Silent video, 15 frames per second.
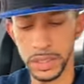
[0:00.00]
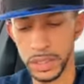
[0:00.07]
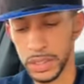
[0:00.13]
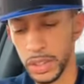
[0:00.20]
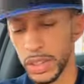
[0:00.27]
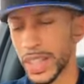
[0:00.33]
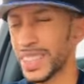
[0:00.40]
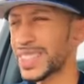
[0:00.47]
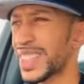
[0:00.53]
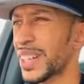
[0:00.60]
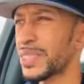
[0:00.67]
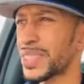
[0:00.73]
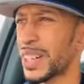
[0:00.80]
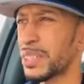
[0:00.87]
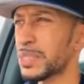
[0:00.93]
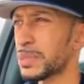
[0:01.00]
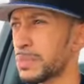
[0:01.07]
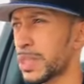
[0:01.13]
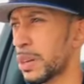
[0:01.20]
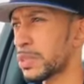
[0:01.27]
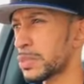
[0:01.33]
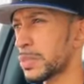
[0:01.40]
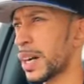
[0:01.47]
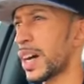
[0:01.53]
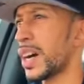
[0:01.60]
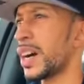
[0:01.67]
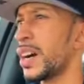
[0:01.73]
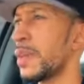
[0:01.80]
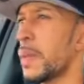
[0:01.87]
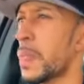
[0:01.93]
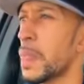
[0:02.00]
So that was my